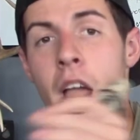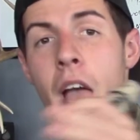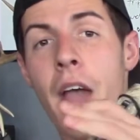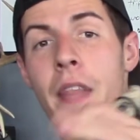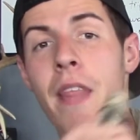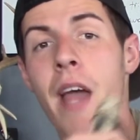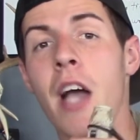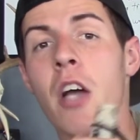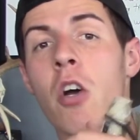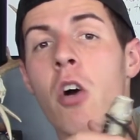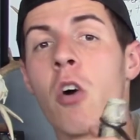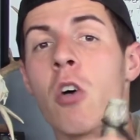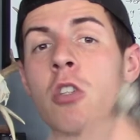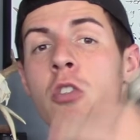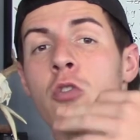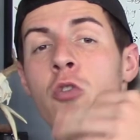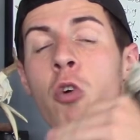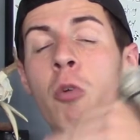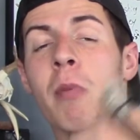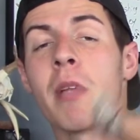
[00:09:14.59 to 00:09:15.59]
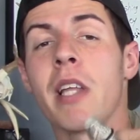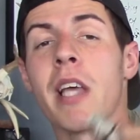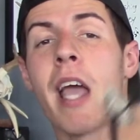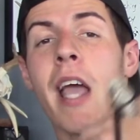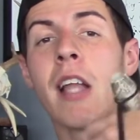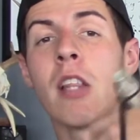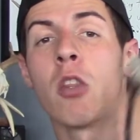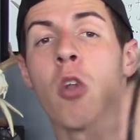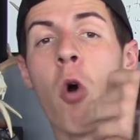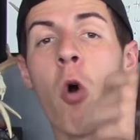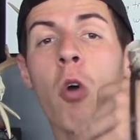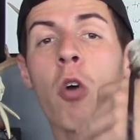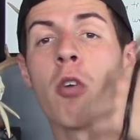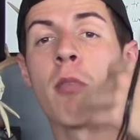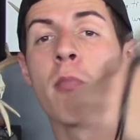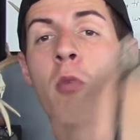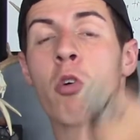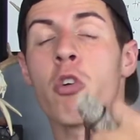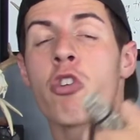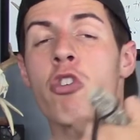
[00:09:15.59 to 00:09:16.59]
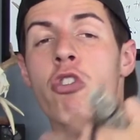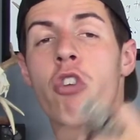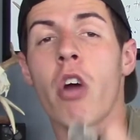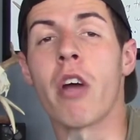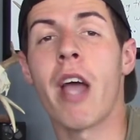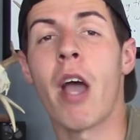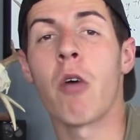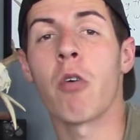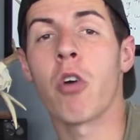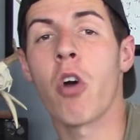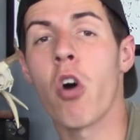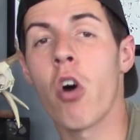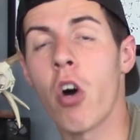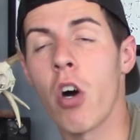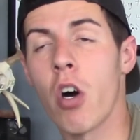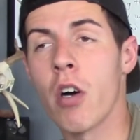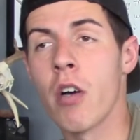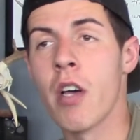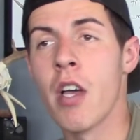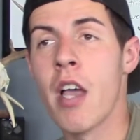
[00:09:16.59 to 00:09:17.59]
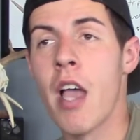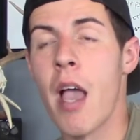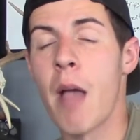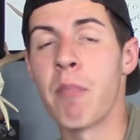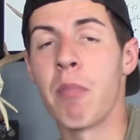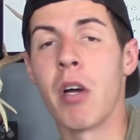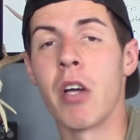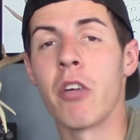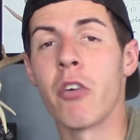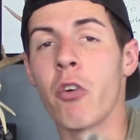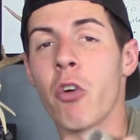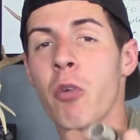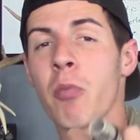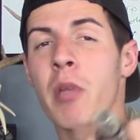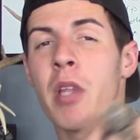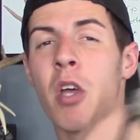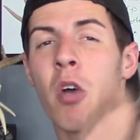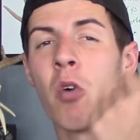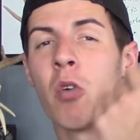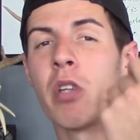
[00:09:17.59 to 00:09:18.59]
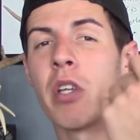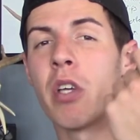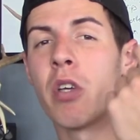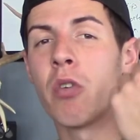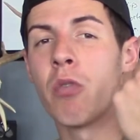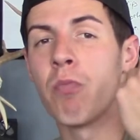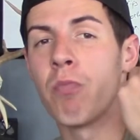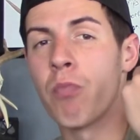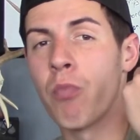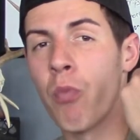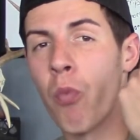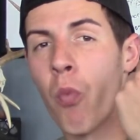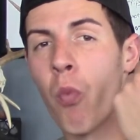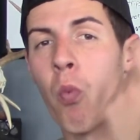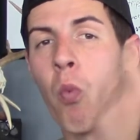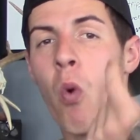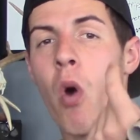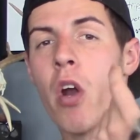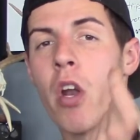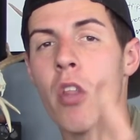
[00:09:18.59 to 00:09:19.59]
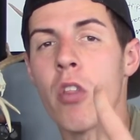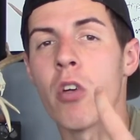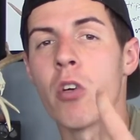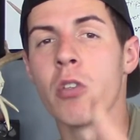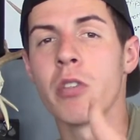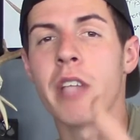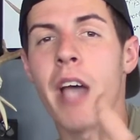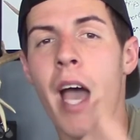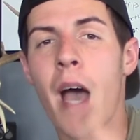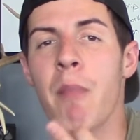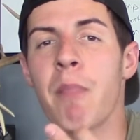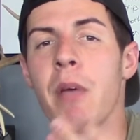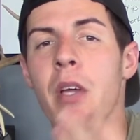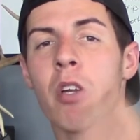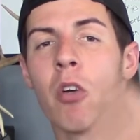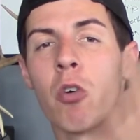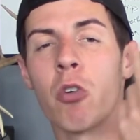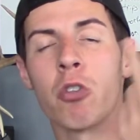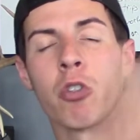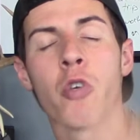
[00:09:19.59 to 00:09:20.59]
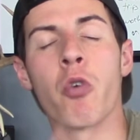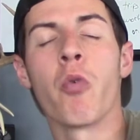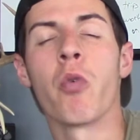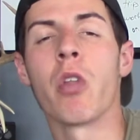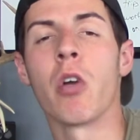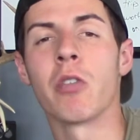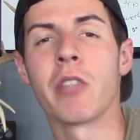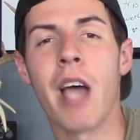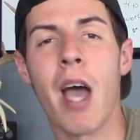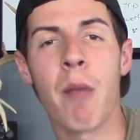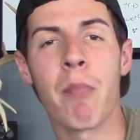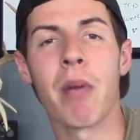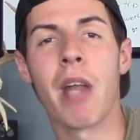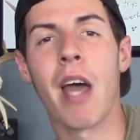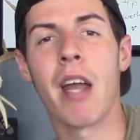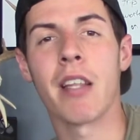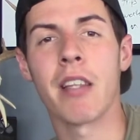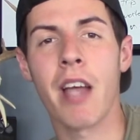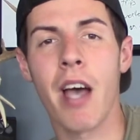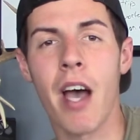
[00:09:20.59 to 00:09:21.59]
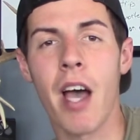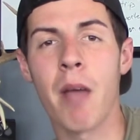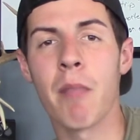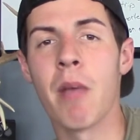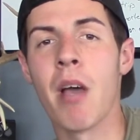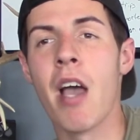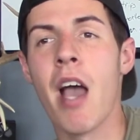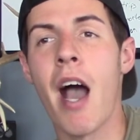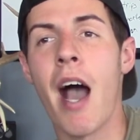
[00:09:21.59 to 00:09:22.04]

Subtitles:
And that call is normally a longer, more strung out call, but normally only one of those happen or two of those happen at a time.